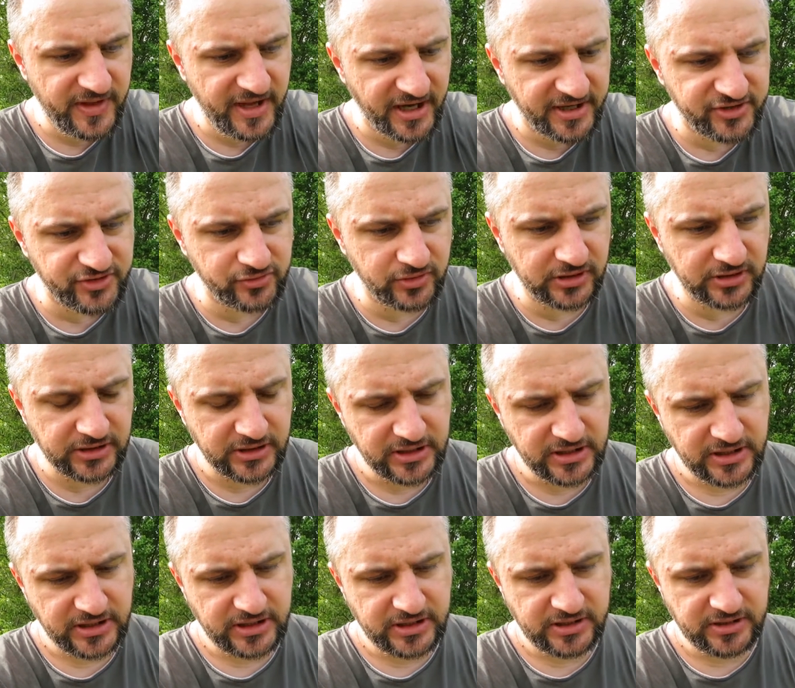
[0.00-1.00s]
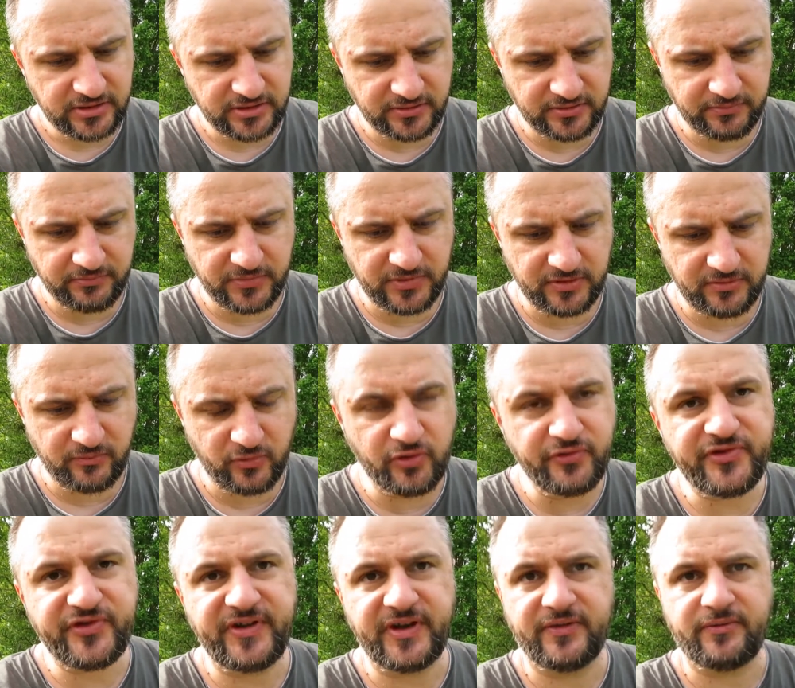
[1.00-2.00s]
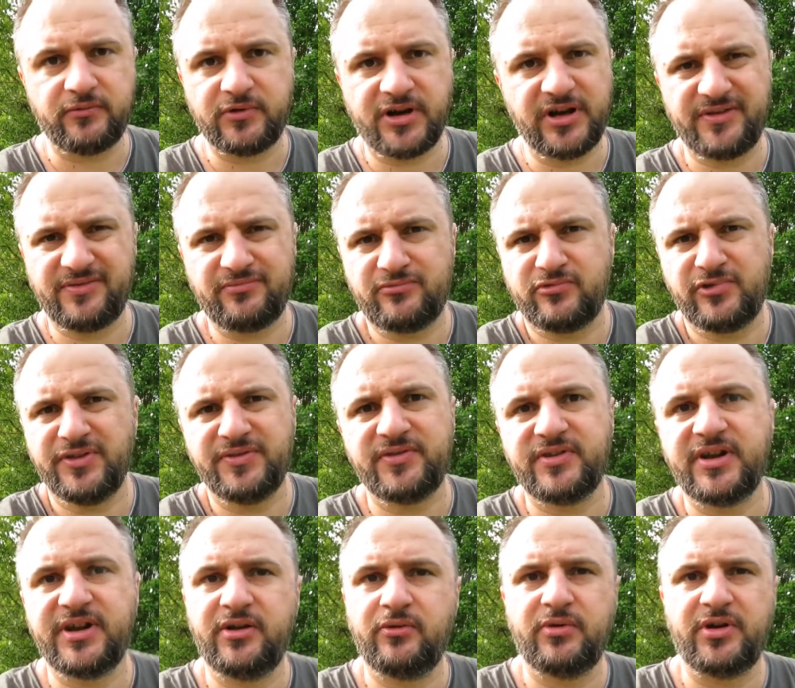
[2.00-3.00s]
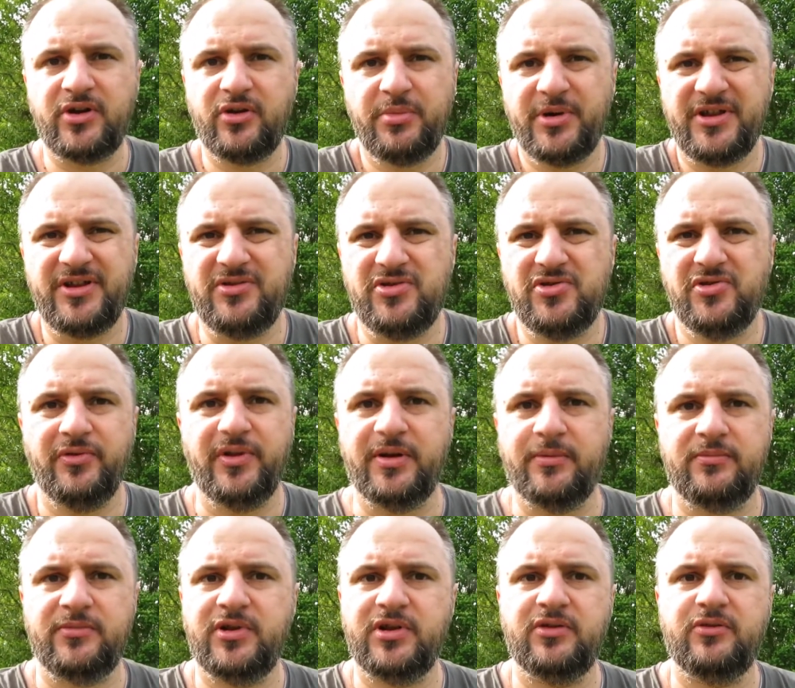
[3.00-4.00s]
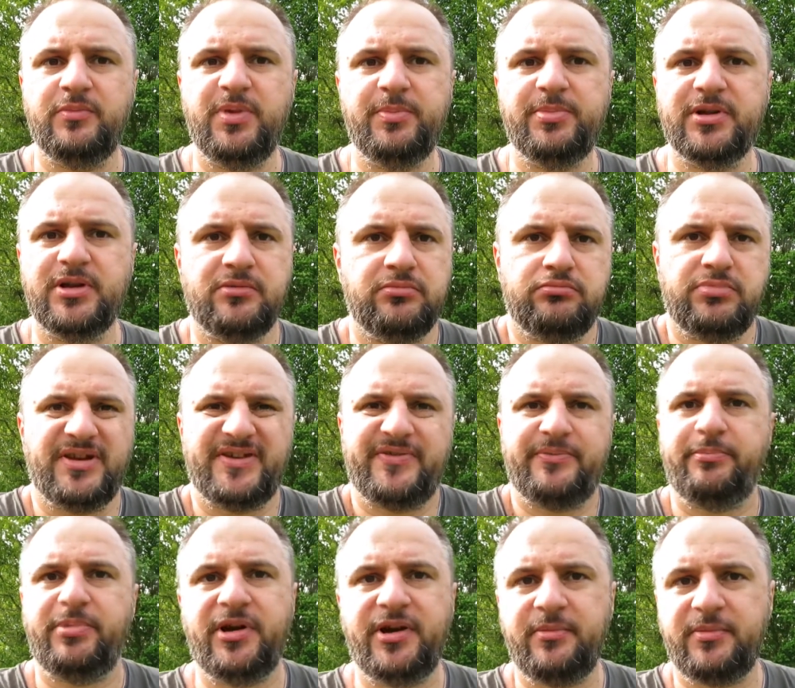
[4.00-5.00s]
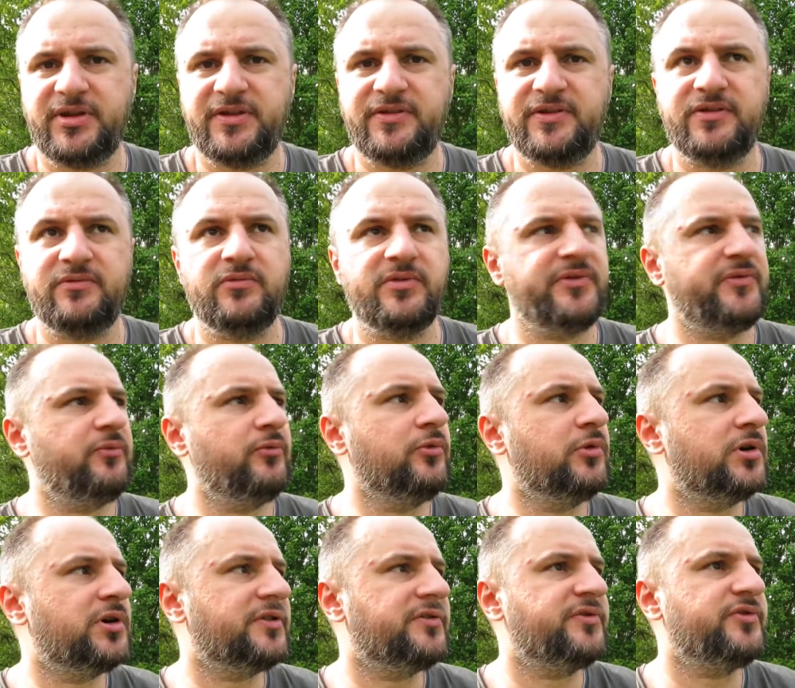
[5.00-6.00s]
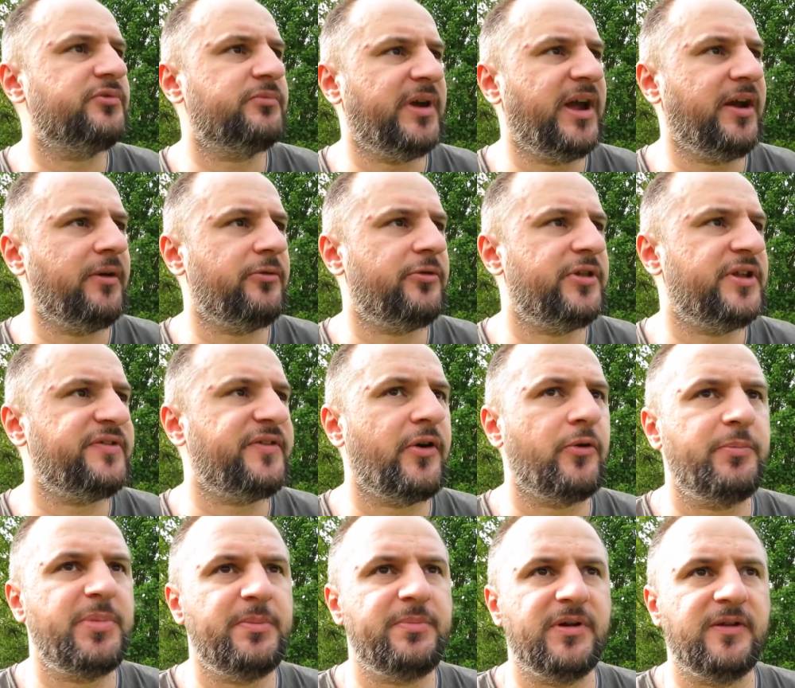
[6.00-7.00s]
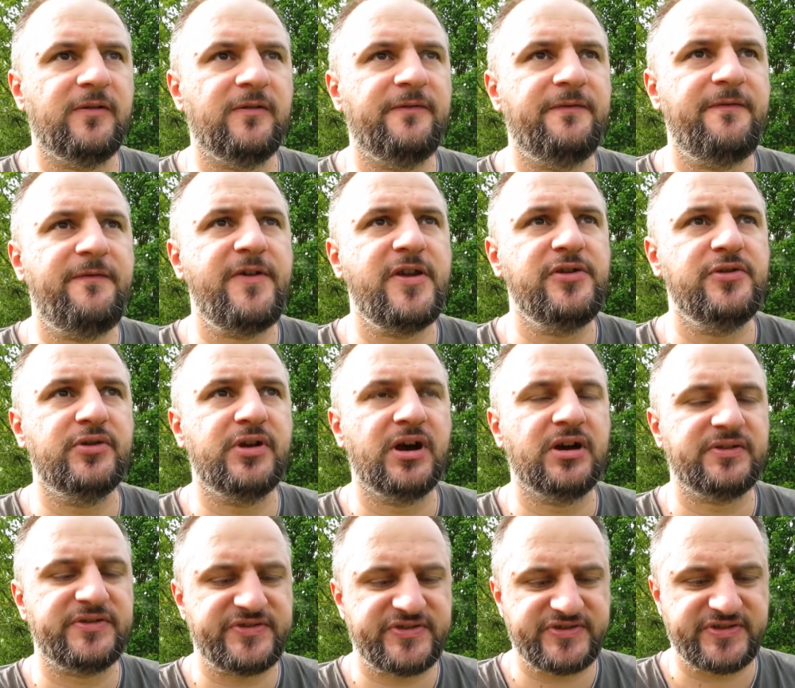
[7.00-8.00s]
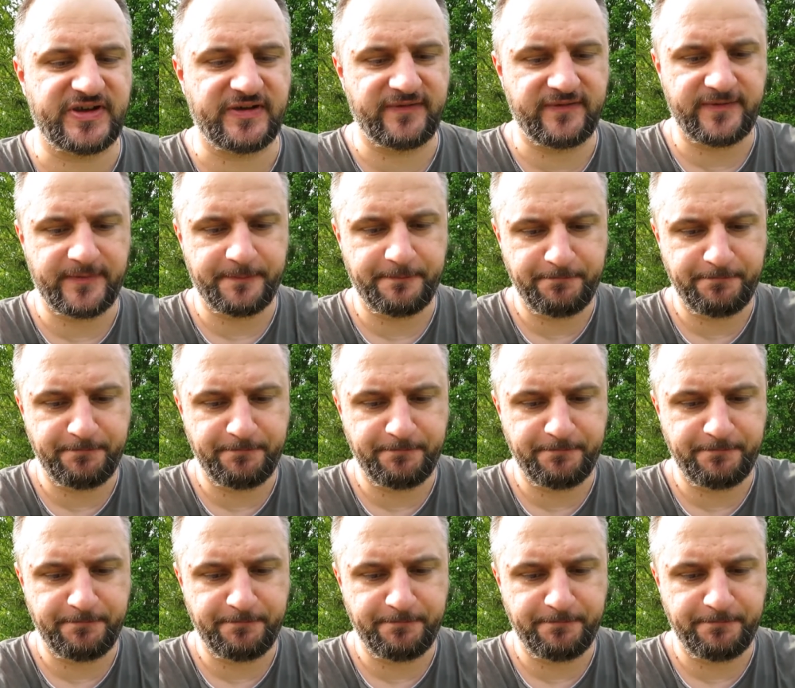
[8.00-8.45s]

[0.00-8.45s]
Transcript: actual moveset were not written anywhere. Nobody knew them. You know, people experimented. It was word to mouth. That's how people figured out stuff.